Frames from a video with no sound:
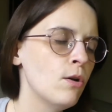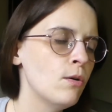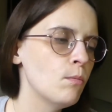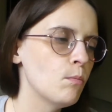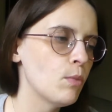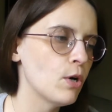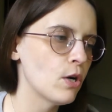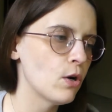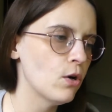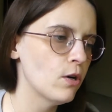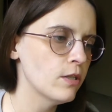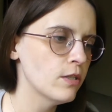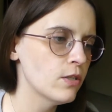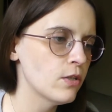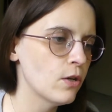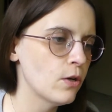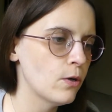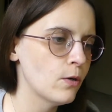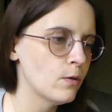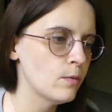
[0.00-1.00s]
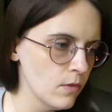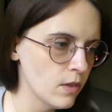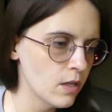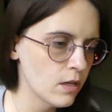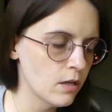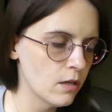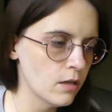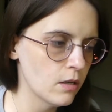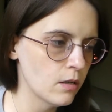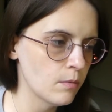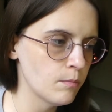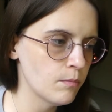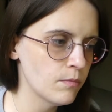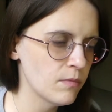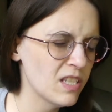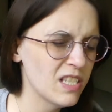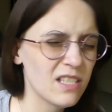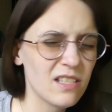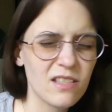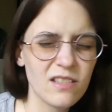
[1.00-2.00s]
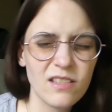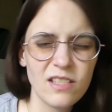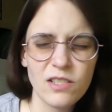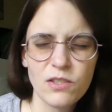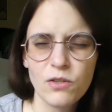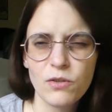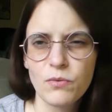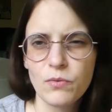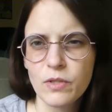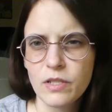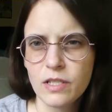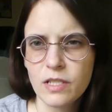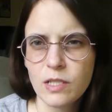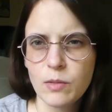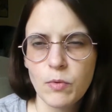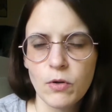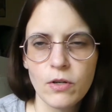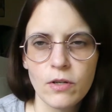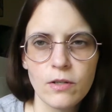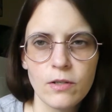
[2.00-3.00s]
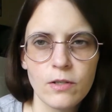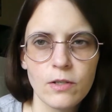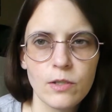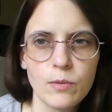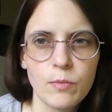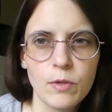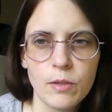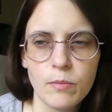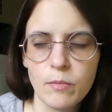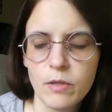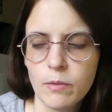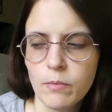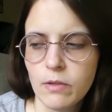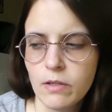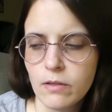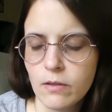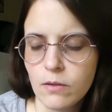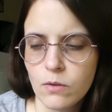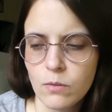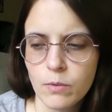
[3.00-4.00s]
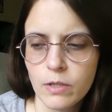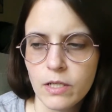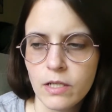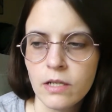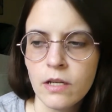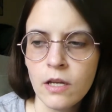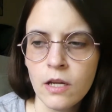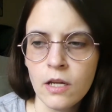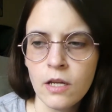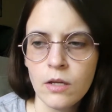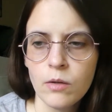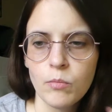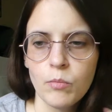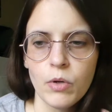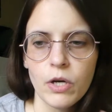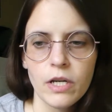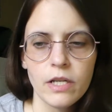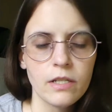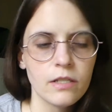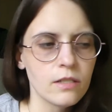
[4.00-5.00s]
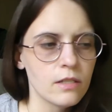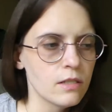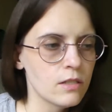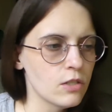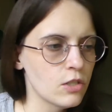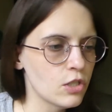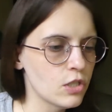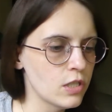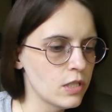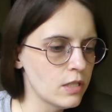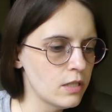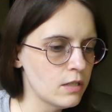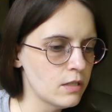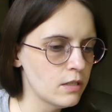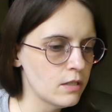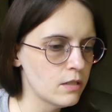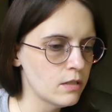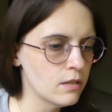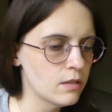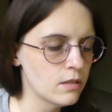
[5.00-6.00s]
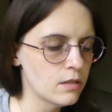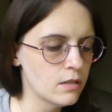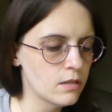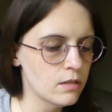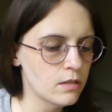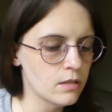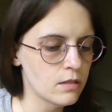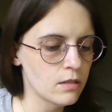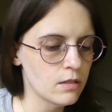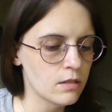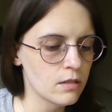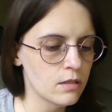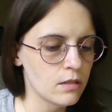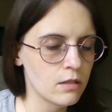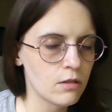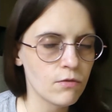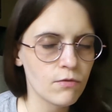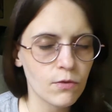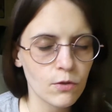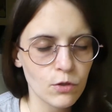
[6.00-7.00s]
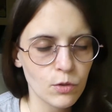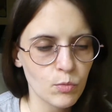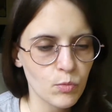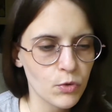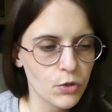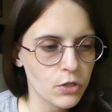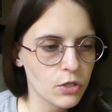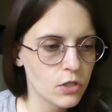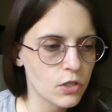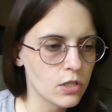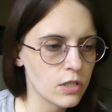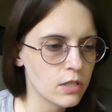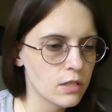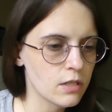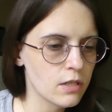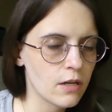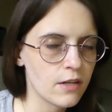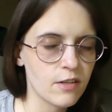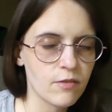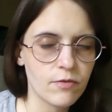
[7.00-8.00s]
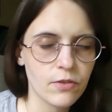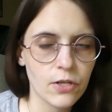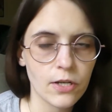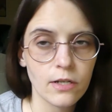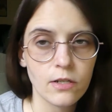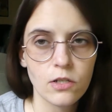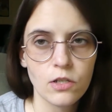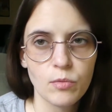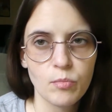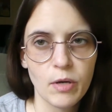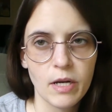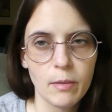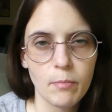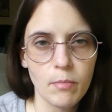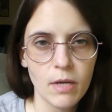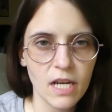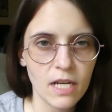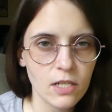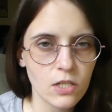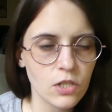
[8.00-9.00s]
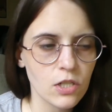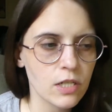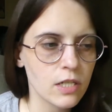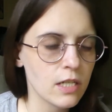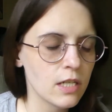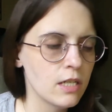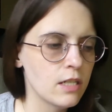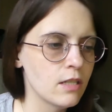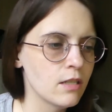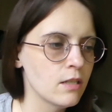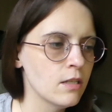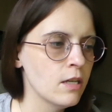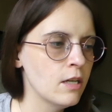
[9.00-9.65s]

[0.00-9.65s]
But also, these aren't really spoilers, but maybe a little bit. But she is, in the first book, she is kind of touched by magic and